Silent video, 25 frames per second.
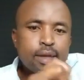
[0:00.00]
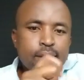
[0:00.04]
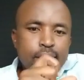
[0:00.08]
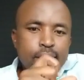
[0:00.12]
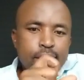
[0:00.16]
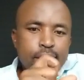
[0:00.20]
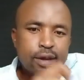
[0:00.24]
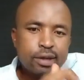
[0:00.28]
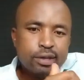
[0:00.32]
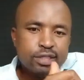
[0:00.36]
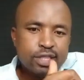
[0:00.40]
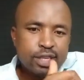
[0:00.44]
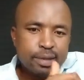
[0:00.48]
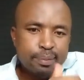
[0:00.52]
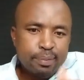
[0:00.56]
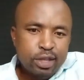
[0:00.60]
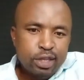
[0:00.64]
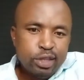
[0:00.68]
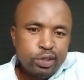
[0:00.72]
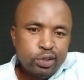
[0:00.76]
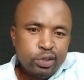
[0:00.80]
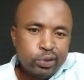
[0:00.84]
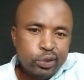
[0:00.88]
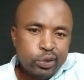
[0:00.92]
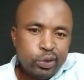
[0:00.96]
Now,
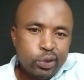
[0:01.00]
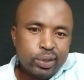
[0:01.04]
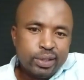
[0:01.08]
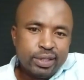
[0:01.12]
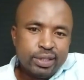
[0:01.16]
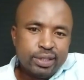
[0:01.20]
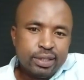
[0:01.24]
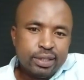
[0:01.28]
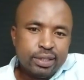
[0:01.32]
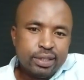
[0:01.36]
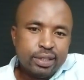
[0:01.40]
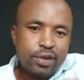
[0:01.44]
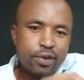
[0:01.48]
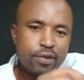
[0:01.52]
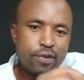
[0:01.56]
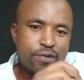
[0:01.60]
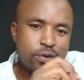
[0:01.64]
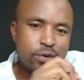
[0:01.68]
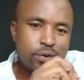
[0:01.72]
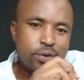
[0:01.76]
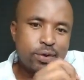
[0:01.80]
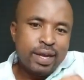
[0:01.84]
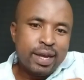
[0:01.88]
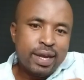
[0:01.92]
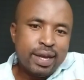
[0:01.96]
something to note: if
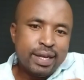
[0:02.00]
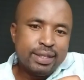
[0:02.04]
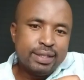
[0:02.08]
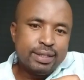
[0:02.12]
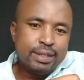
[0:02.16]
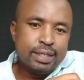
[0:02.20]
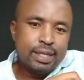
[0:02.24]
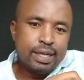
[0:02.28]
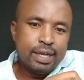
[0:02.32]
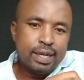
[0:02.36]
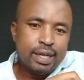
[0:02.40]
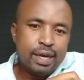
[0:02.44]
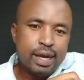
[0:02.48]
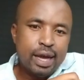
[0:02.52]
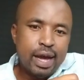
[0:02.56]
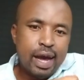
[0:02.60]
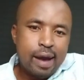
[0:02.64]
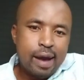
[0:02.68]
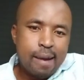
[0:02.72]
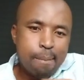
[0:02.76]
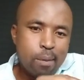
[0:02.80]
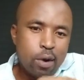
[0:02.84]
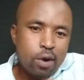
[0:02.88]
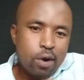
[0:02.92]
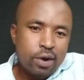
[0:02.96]
you get a
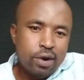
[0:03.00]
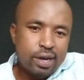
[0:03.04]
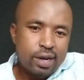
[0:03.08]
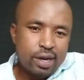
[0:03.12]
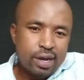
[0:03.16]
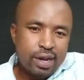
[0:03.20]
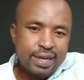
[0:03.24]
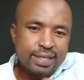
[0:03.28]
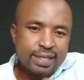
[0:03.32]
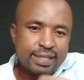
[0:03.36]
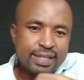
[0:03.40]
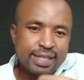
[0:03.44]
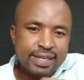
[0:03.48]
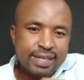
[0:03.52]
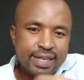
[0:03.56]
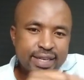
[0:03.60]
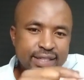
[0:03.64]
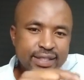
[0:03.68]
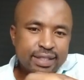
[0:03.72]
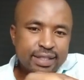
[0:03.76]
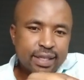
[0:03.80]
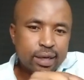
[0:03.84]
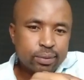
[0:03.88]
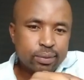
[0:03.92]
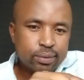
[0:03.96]
bond at a
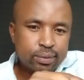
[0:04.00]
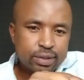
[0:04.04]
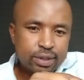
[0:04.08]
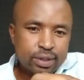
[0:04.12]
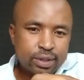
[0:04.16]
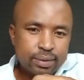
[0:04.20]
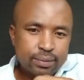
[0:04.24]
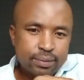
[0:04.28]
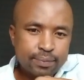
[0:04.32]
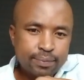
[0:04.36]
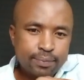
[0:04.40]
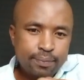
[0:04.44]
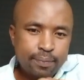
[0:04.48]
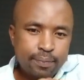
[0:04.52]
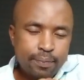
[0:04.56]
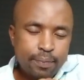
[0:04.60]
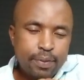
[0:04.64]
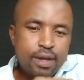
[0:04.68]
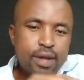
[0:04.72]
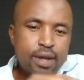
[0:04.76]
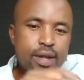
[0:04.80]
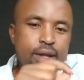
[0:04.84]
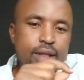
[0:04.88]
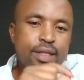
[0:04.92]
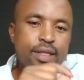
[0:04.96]
discount,
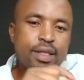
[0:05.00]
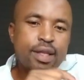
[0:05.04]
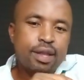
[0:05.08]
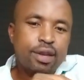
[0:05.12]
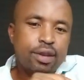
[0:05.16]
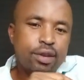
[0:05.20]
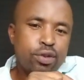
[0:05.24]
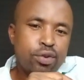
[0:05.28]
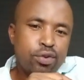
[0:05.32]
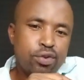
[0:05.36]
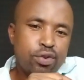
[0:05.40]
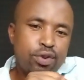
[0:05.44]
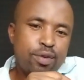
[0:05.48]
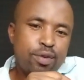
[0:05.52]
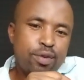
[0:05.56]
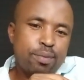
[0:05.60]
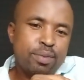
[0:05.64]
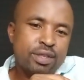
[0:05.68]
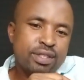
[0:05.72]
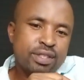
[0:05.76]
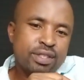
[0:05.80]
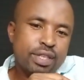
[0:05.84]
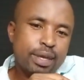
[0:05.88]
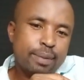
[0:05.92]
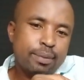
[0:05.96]
then you
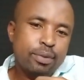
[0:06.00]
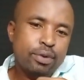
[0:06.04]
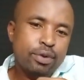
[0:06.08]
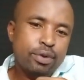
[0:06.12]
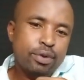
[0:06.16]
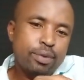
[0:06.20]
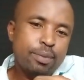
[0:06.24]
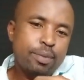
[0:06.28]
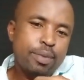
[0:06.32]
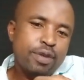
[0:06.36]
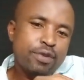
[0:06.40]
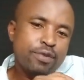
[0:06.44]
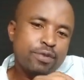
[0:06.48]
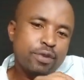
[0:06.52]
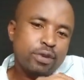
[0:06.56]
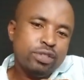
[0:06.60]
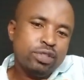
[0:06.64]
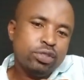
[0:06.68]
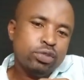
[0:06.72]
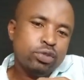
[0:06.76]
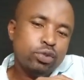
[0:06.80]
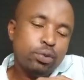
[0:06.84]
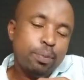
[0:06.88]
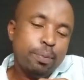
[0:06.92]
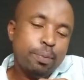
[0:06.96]
will be
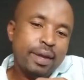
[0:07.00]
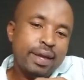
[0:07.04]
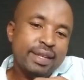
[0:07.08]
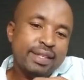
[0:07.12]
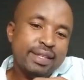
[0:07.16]
forced to pay